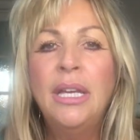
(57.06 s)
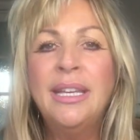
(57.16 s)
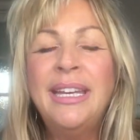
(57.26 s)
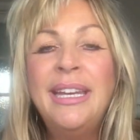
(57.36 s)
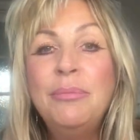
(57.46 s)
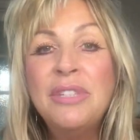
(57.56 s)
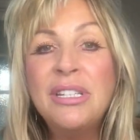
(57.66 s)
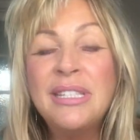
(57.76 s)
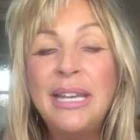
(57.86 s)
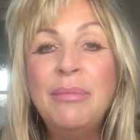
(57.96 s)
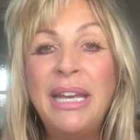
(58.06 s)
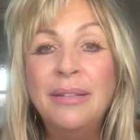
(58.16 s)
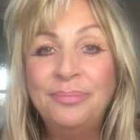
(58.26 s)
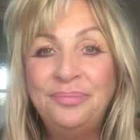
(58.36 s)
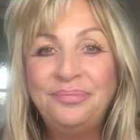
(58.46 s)
came to see me
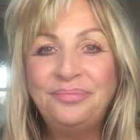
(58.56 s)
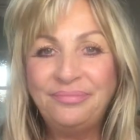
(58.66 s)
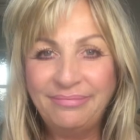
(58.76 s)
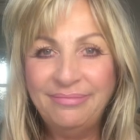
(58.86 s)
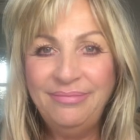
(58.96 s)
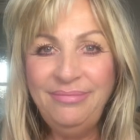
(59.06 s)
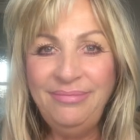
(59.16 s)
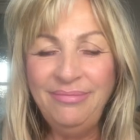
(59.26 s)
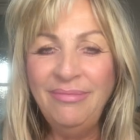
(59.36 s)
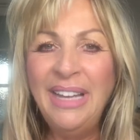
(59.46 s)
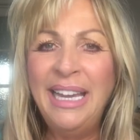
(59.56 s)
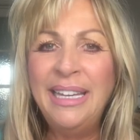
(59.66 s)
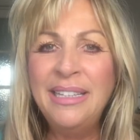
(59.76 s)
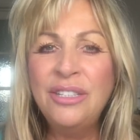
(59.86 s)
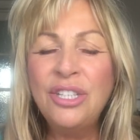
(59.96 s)

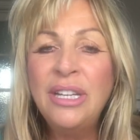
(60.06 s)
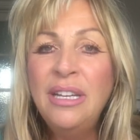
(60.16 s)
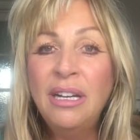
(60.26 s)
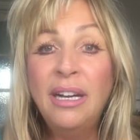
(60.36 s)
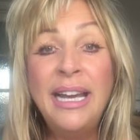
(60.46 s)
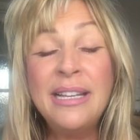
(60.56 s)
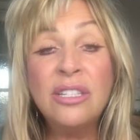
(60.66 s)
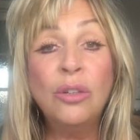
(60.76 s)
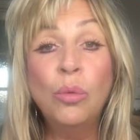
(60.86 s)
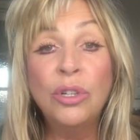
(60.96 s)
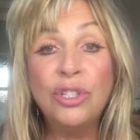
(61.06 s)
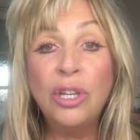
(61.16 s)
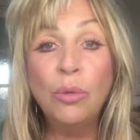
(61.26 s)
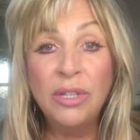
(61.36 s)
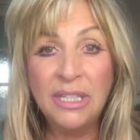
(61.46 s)
and I asked her what she
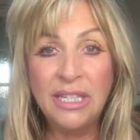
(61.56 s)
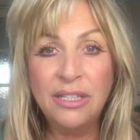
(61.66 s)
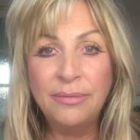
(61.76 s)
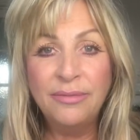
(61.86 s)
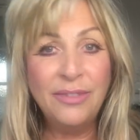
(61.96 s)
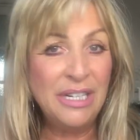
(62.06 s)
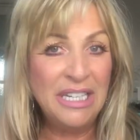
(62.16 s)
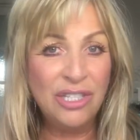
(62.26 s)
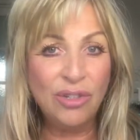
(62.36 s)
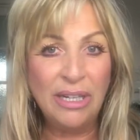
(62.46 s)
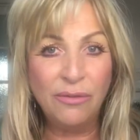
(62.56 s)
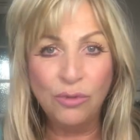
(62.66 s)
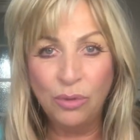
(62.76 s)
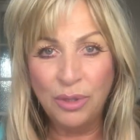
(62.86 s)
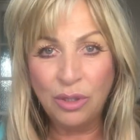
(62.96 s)
wanted. Very
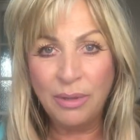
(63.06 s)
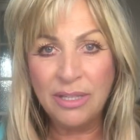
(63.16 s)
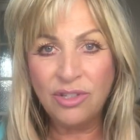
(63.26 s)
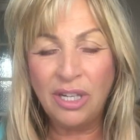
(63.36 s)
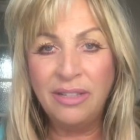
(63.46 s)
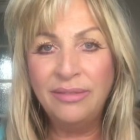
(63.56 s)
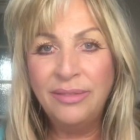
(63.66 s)
straightforward question.